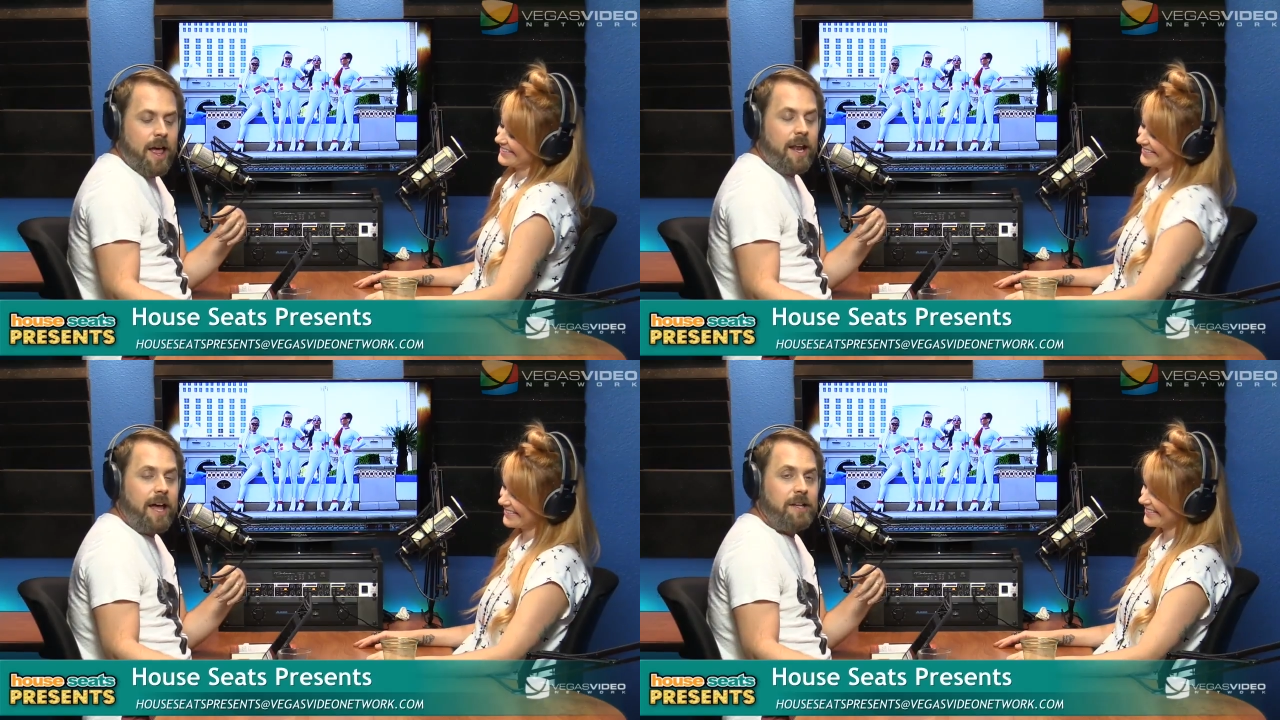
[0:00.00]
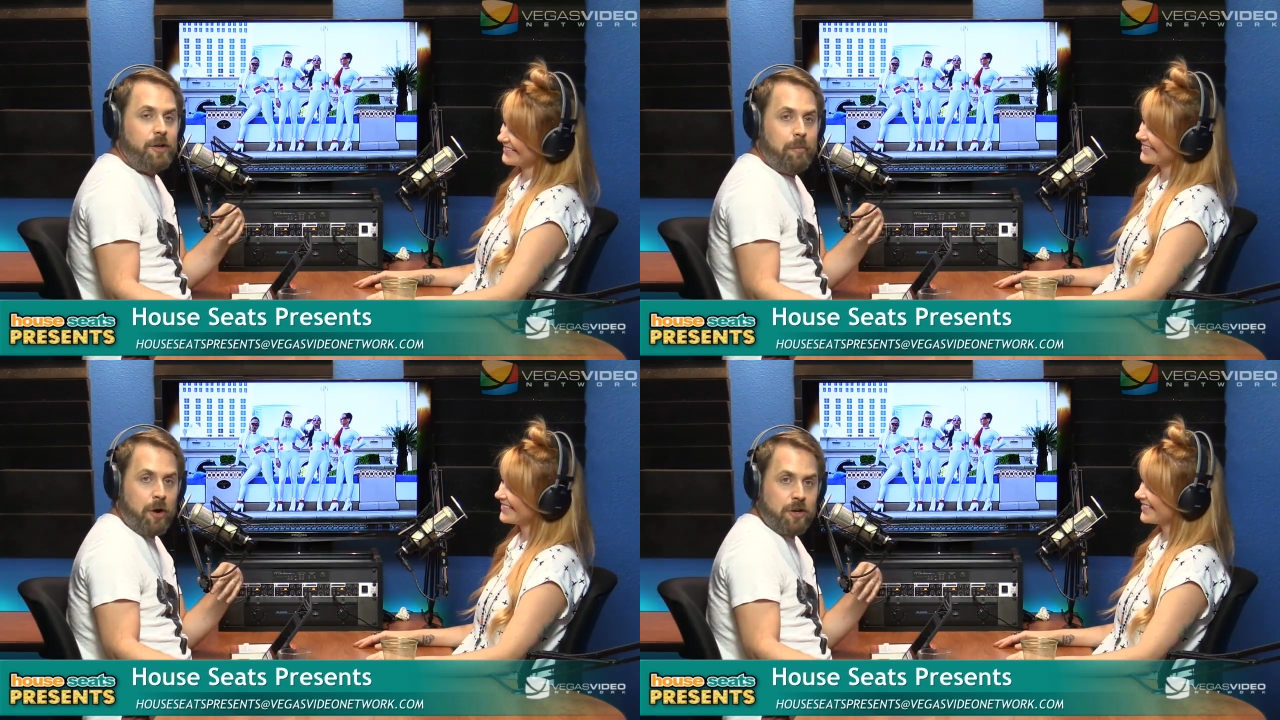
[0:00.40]
Speaker 1: and I had a
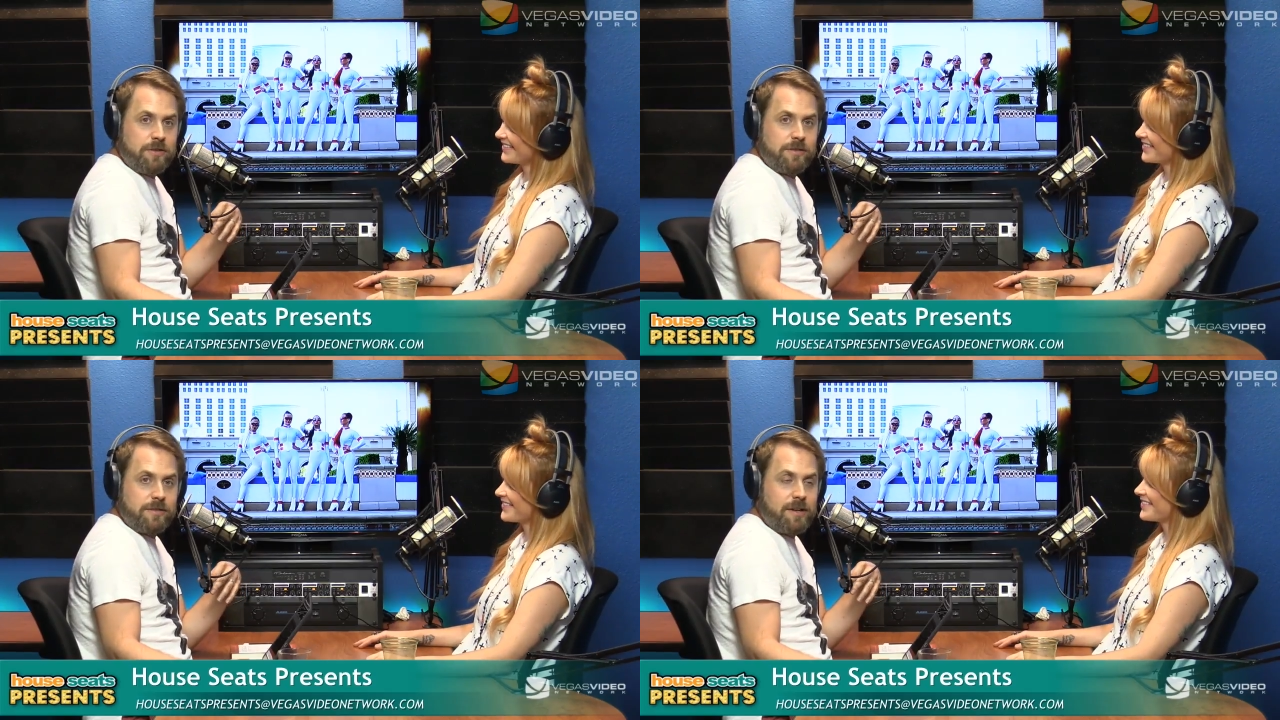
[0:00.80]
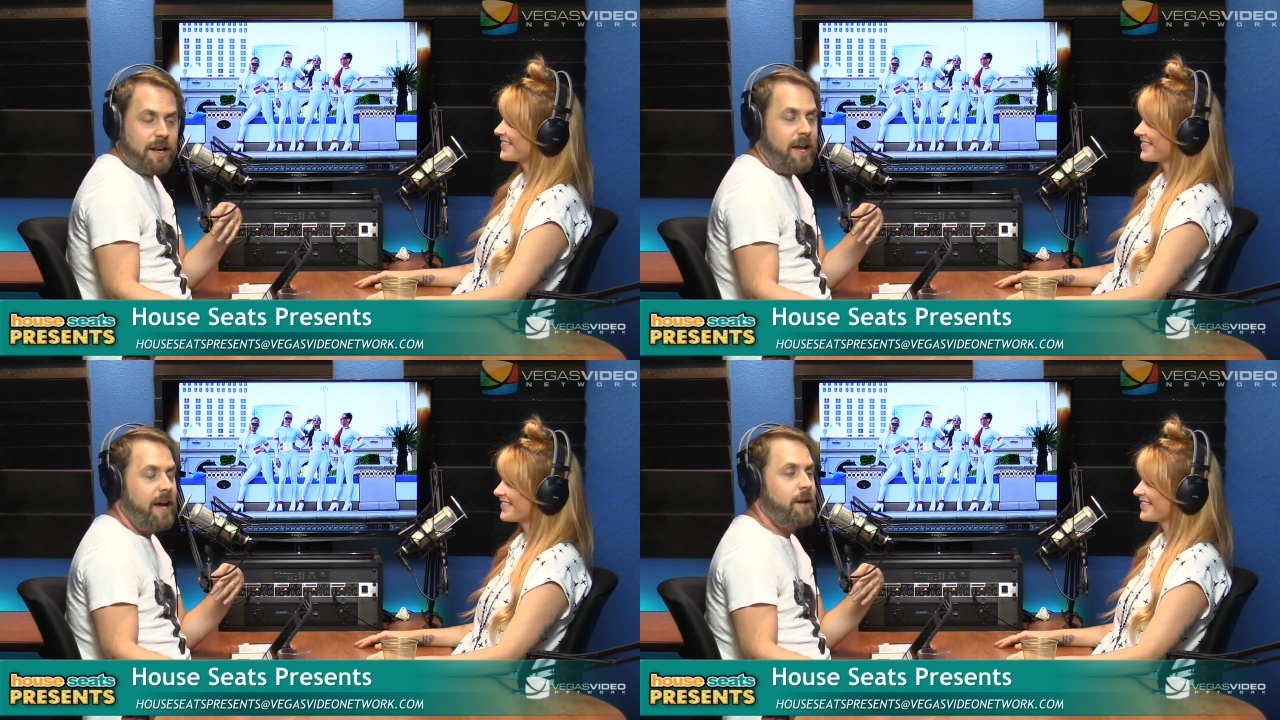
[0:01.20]
little purse
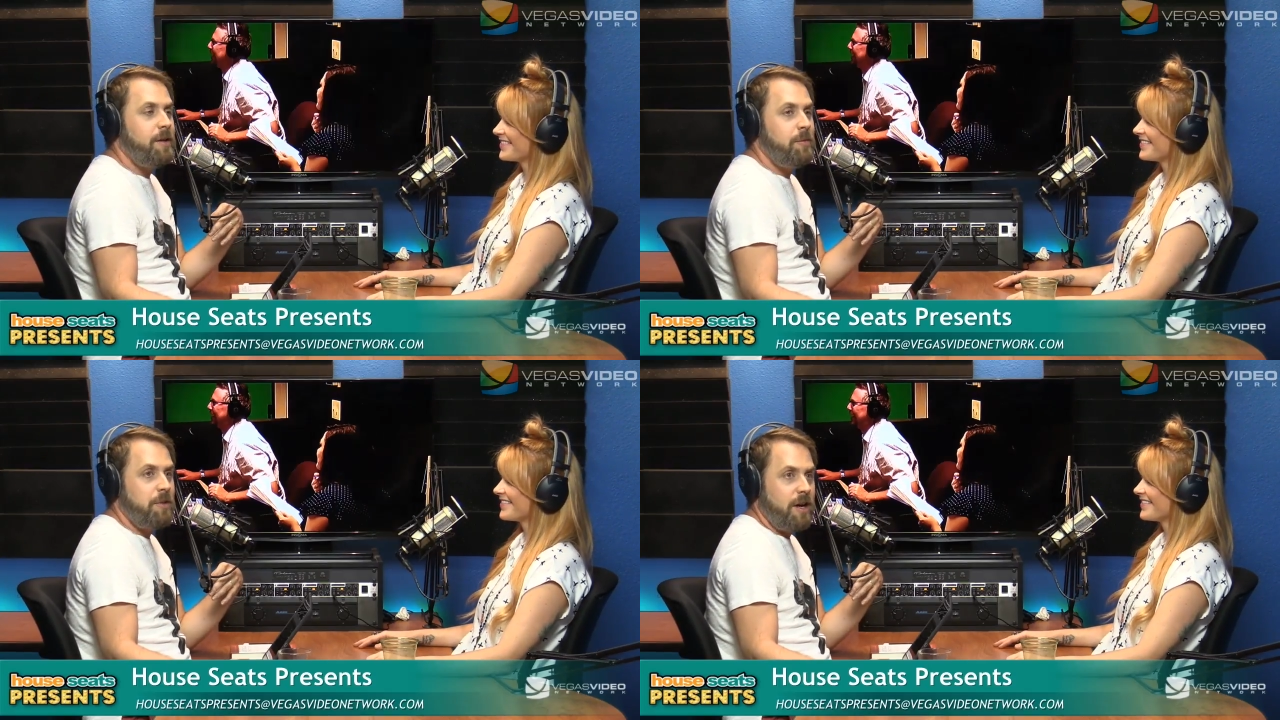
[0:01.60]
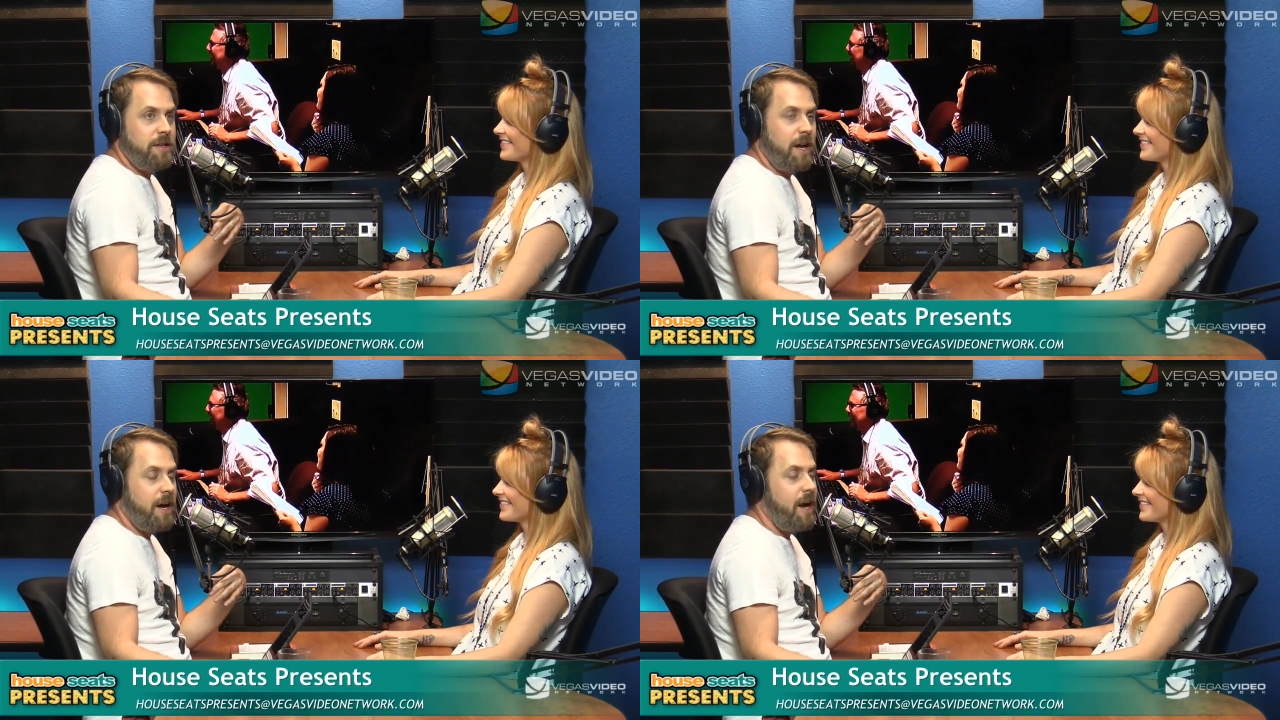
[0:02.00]
and I had a little
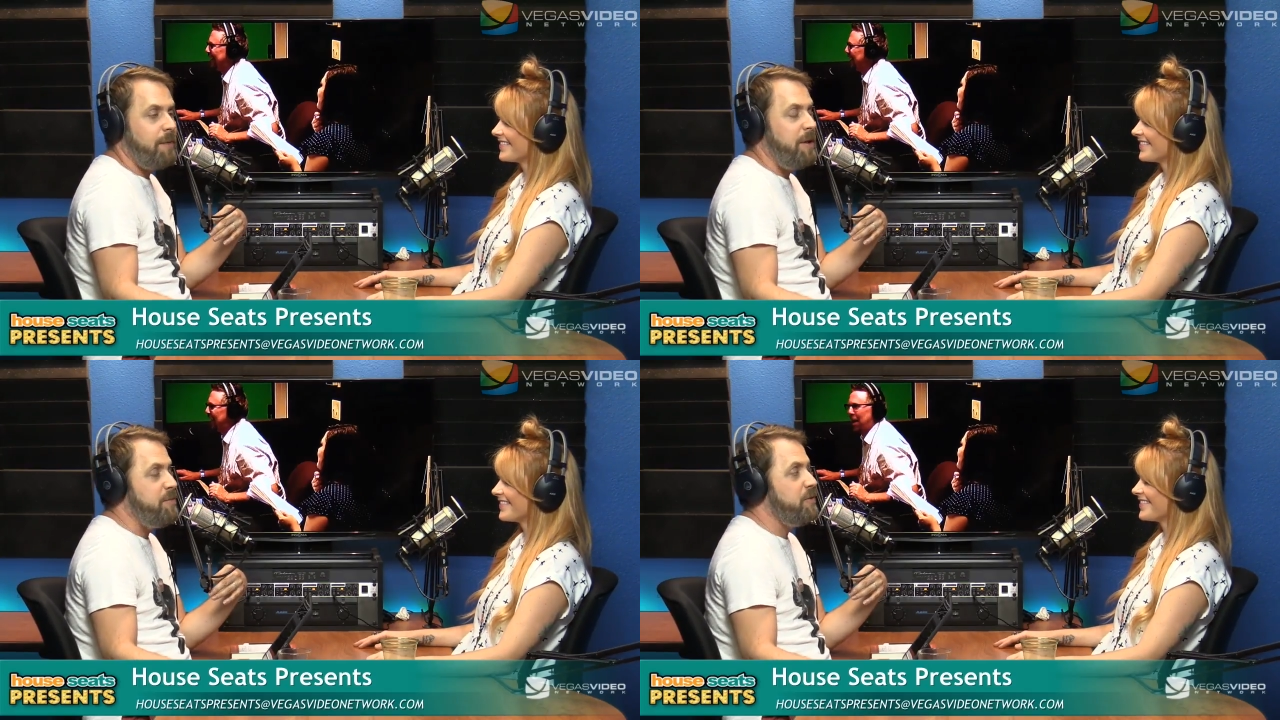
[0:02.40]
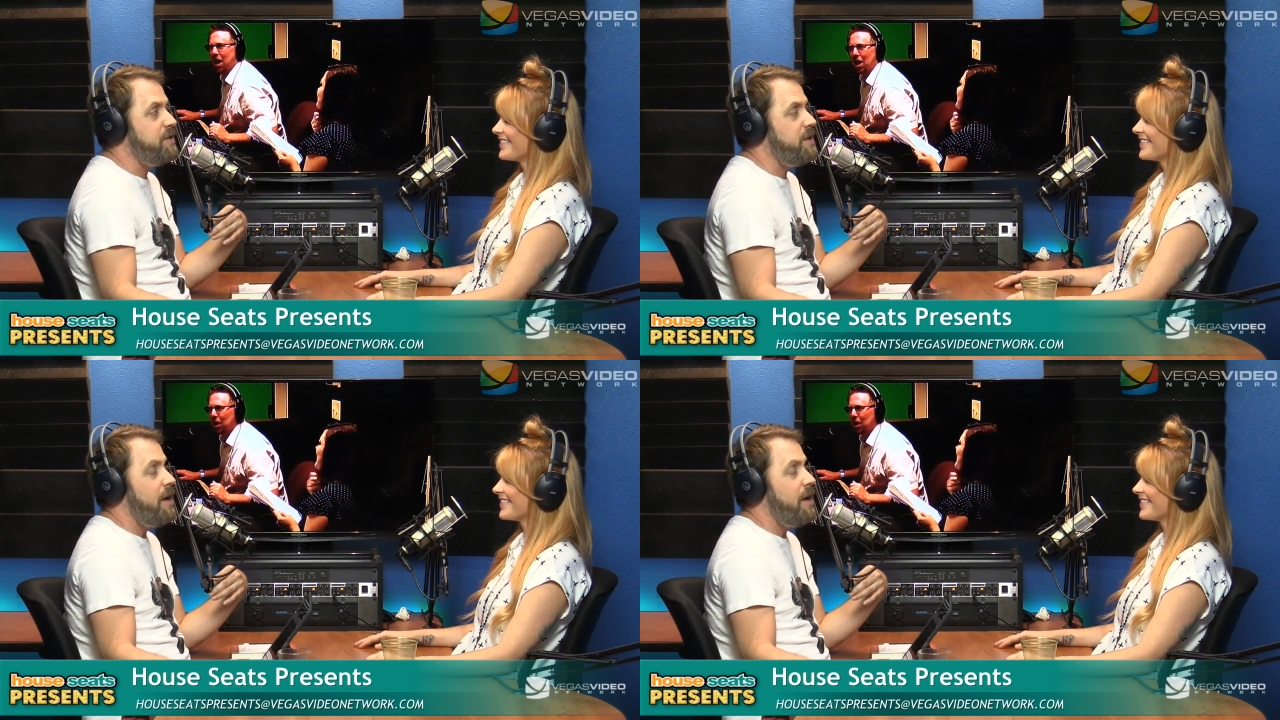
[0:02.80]
blonde hair and people did